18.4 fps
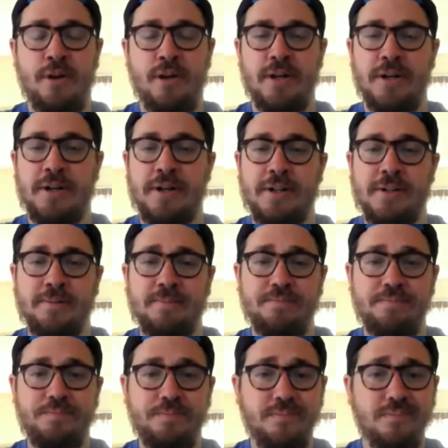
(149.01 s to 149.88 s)
Um,
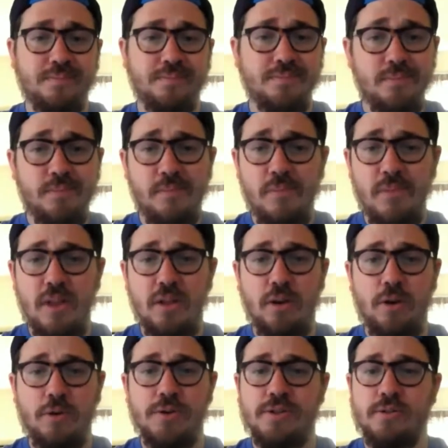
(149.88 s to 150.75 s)

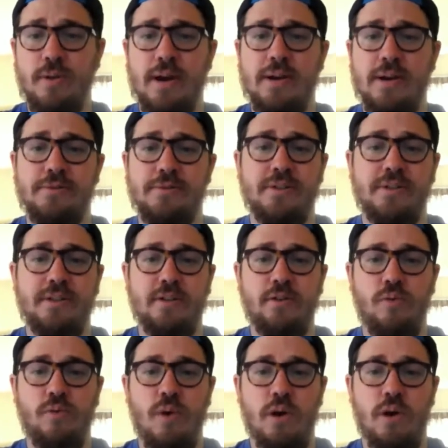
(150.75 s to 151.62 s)
Curtis Granderson,
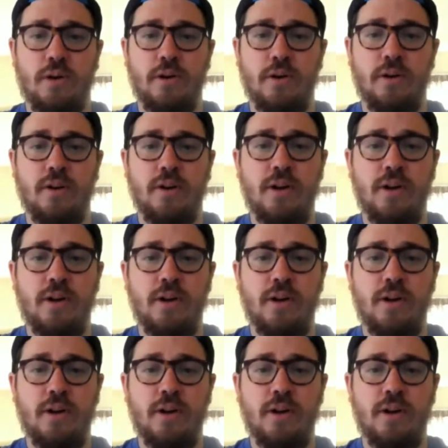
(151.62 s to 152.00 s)
Neil Walker,